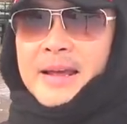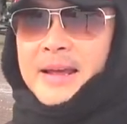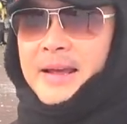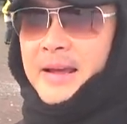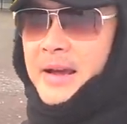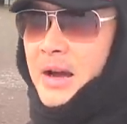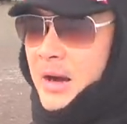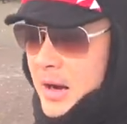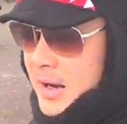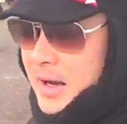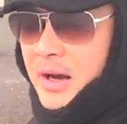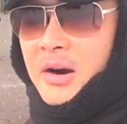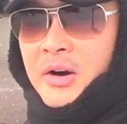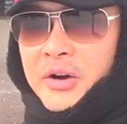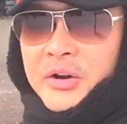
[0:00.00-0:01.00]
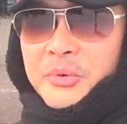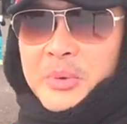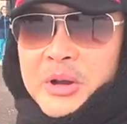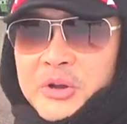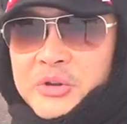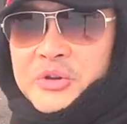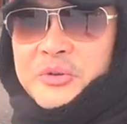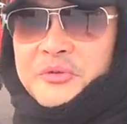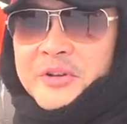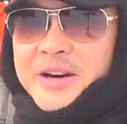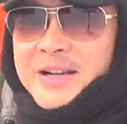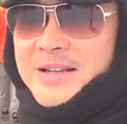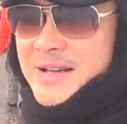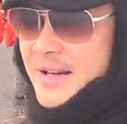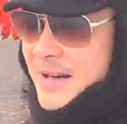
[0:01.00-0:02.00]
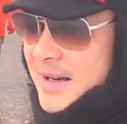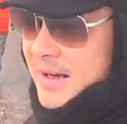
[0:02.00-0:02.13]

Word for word: Hey, how are you, my YouTube friends?